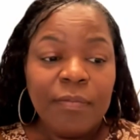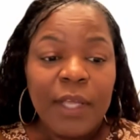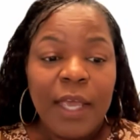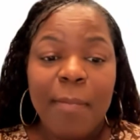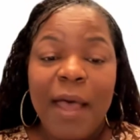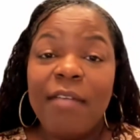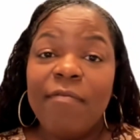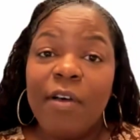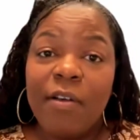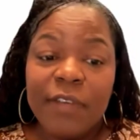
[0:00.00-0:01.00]
And by
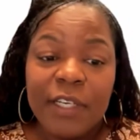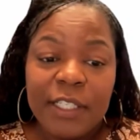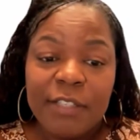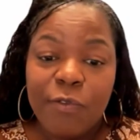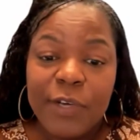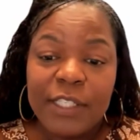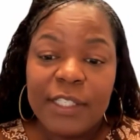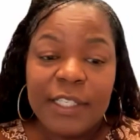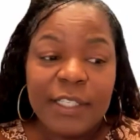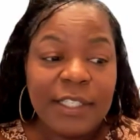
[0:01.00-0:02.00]
involving these
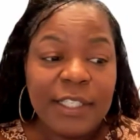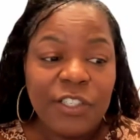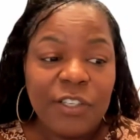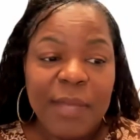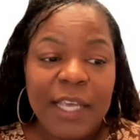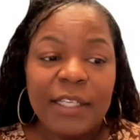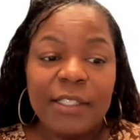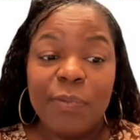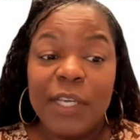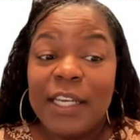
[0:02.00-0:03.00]
voices in decision
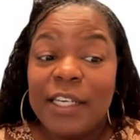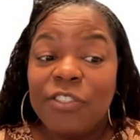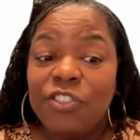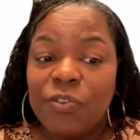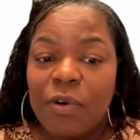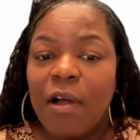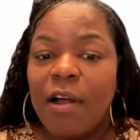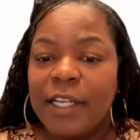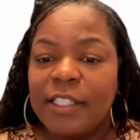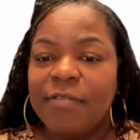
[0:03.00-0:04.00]
makings, we can ensure
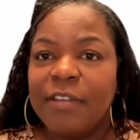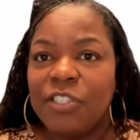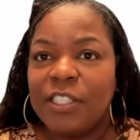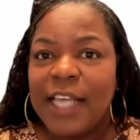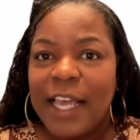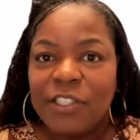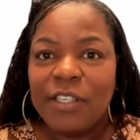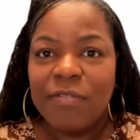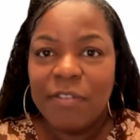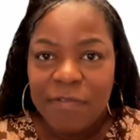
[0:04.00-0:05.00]
our interventions
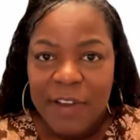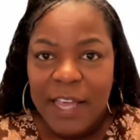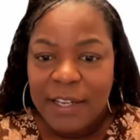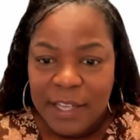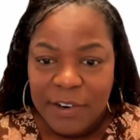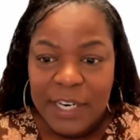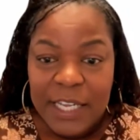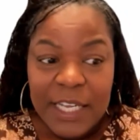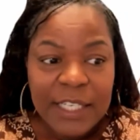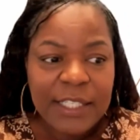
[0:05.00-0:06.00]
actually reflect their
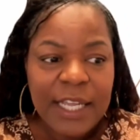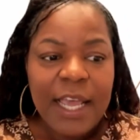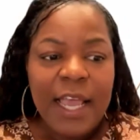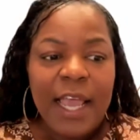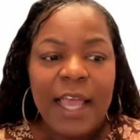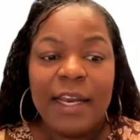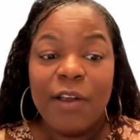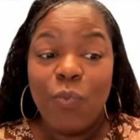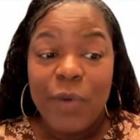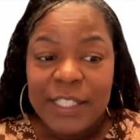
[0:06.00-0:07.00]
needs and
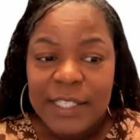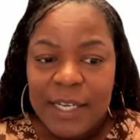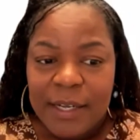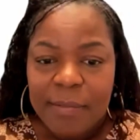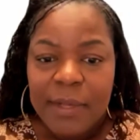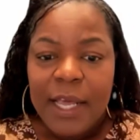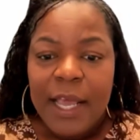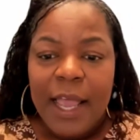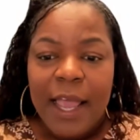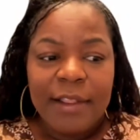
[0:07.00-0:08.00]
their wisdom,
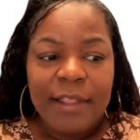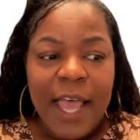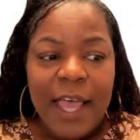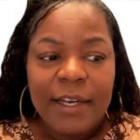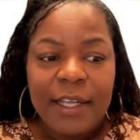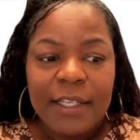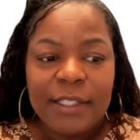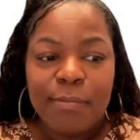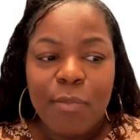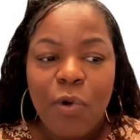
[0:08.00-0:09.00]
and that
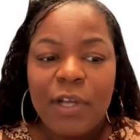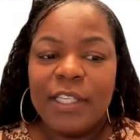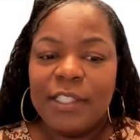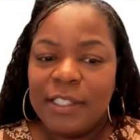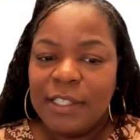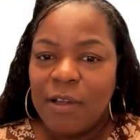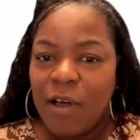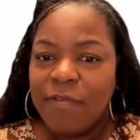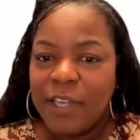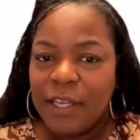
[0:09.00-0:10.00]
it's more than
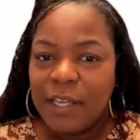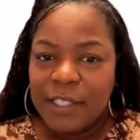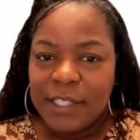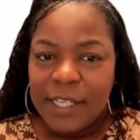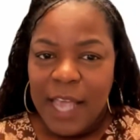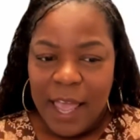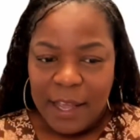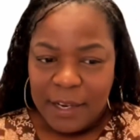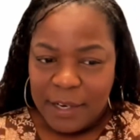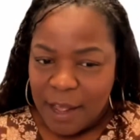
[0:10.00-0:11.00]
solving a
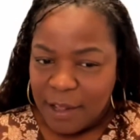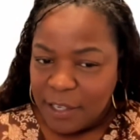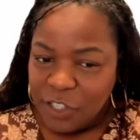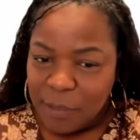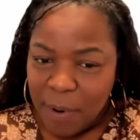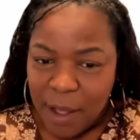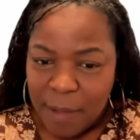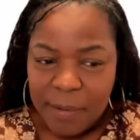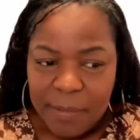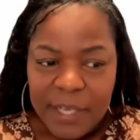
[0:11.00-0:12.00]
technology
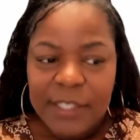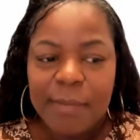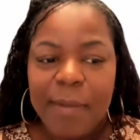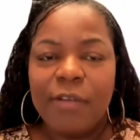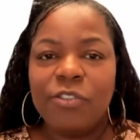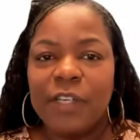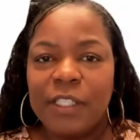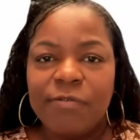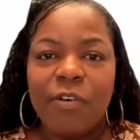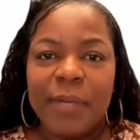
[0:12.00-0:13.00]
problem. It's about
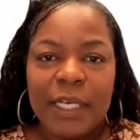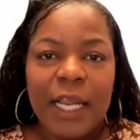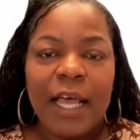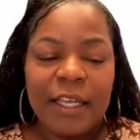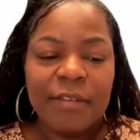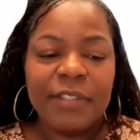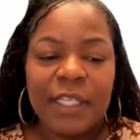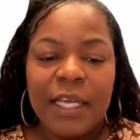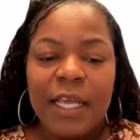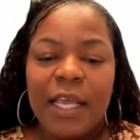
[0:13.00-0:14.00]
transforming lives
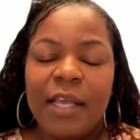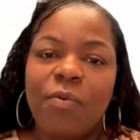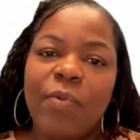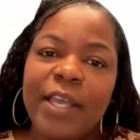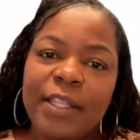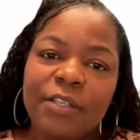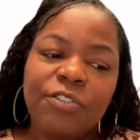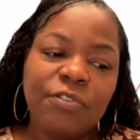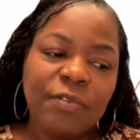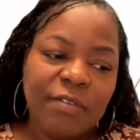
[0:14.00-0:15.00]
in a way that
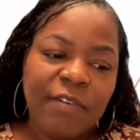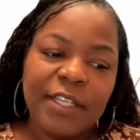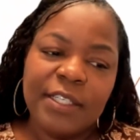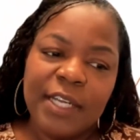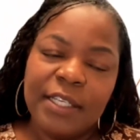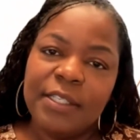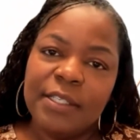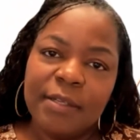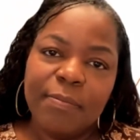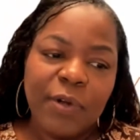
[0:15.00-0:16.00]
truly resonates
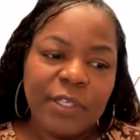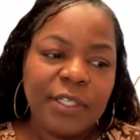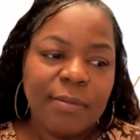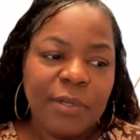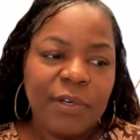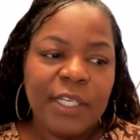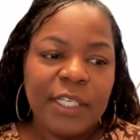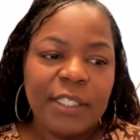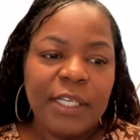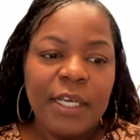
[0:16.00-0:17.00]
and supports
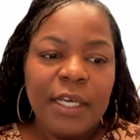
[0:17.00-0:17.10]
communities.